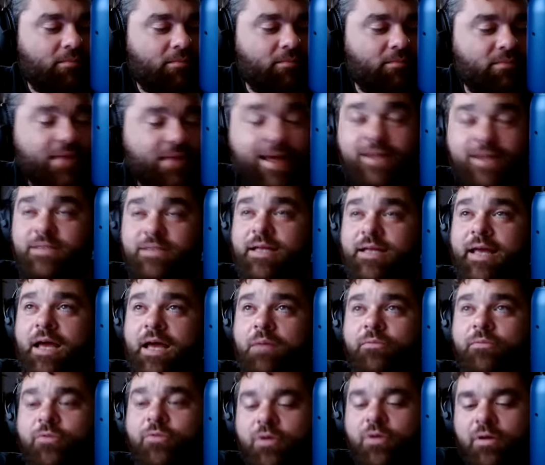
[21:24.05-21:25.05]
thanks to
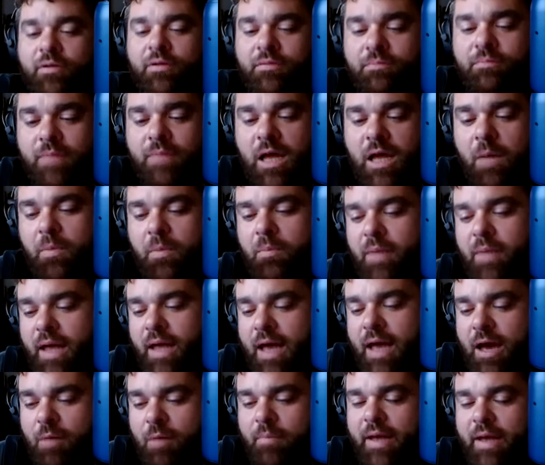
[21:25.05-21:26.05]
him for helping me
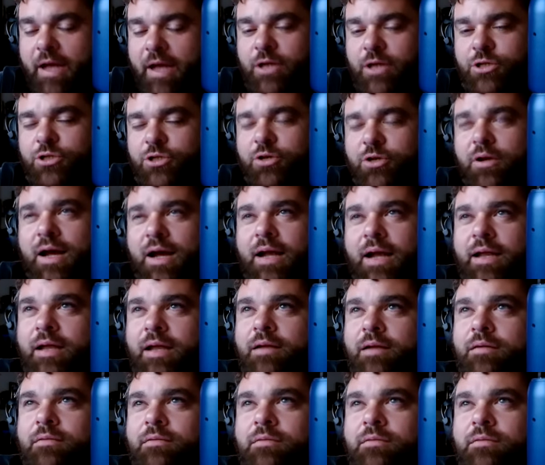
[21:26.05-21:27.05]
out, making sure I
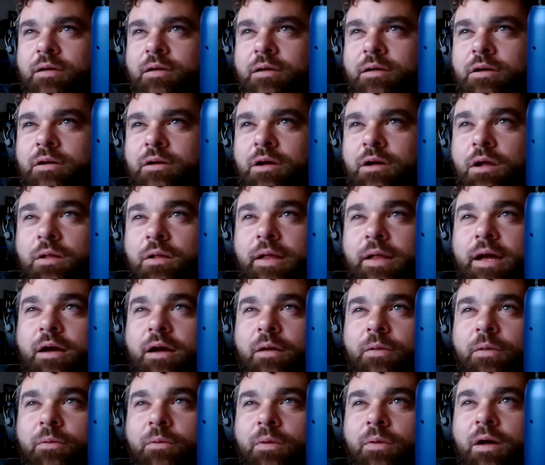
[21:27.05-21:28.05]
didn't click
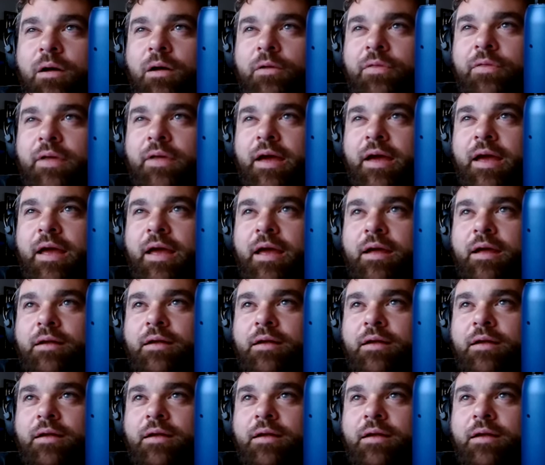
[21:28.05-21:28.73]
on the wrong thing.